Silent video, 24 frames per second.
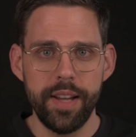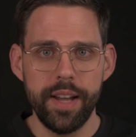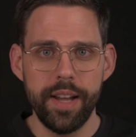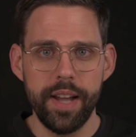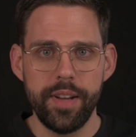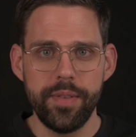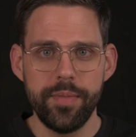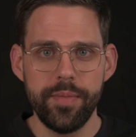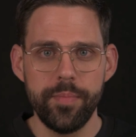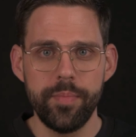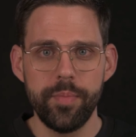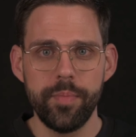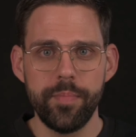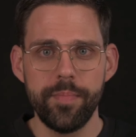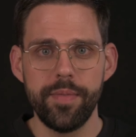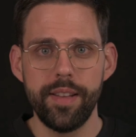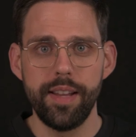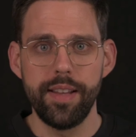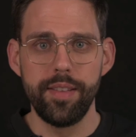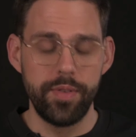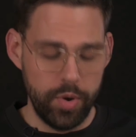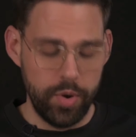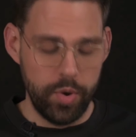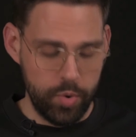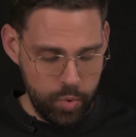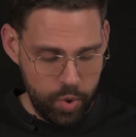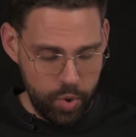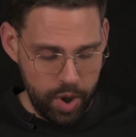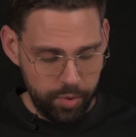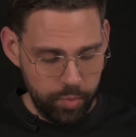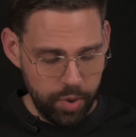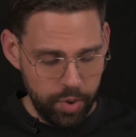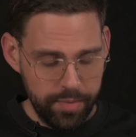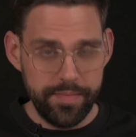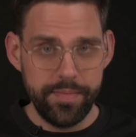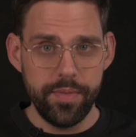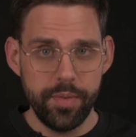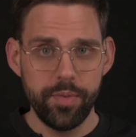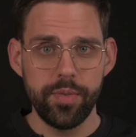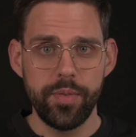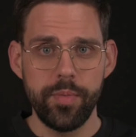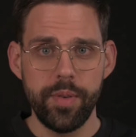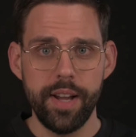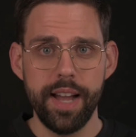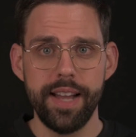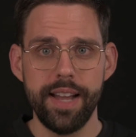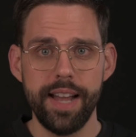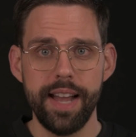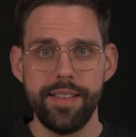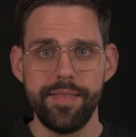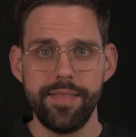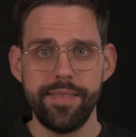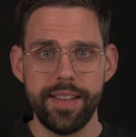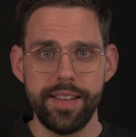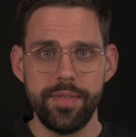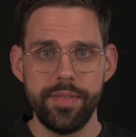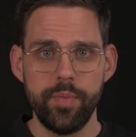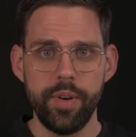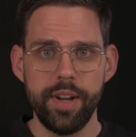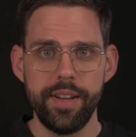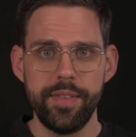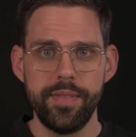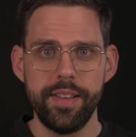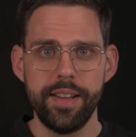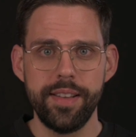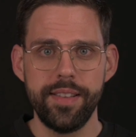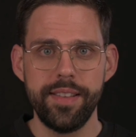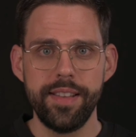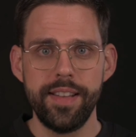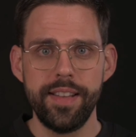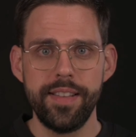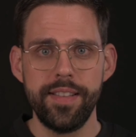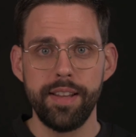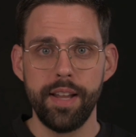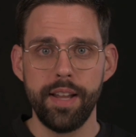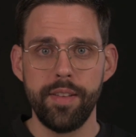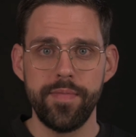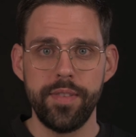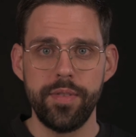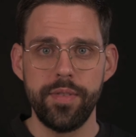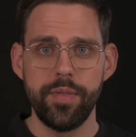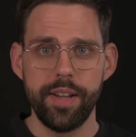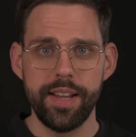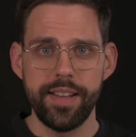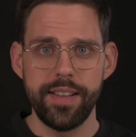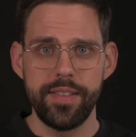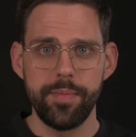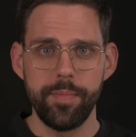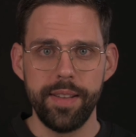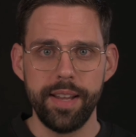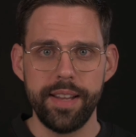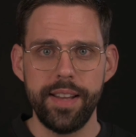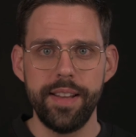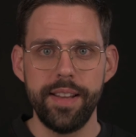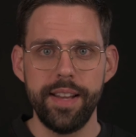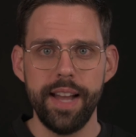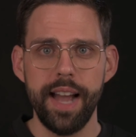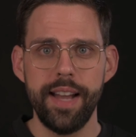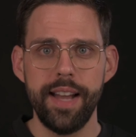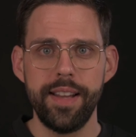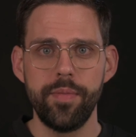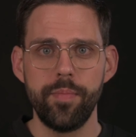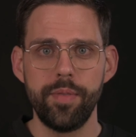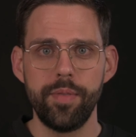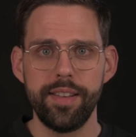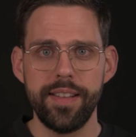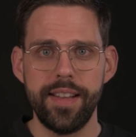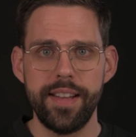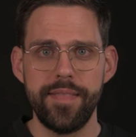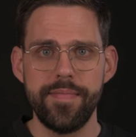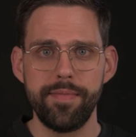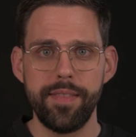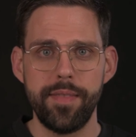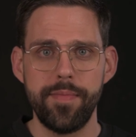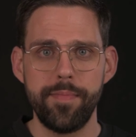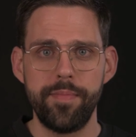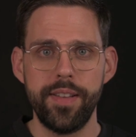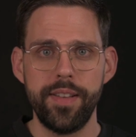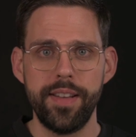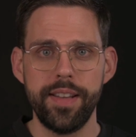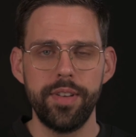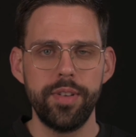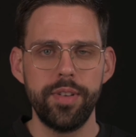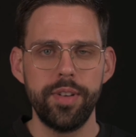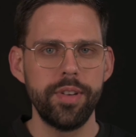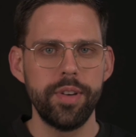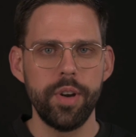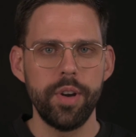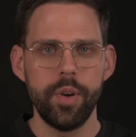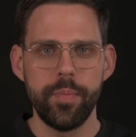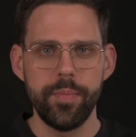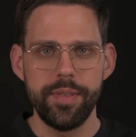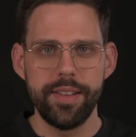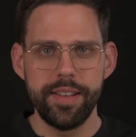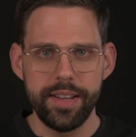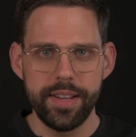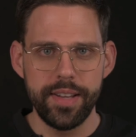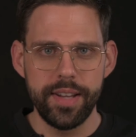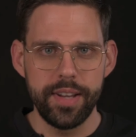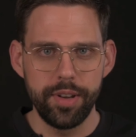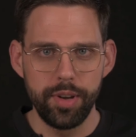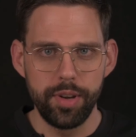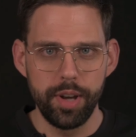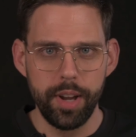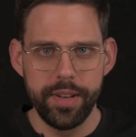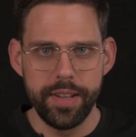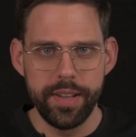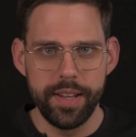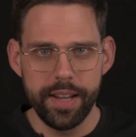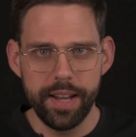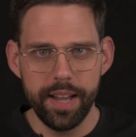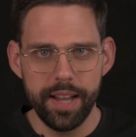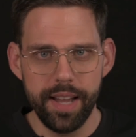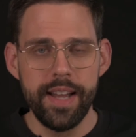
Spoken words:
A through beam or one-way photo eye like this one consists of a transmitter and a receiver positioned opposite each other.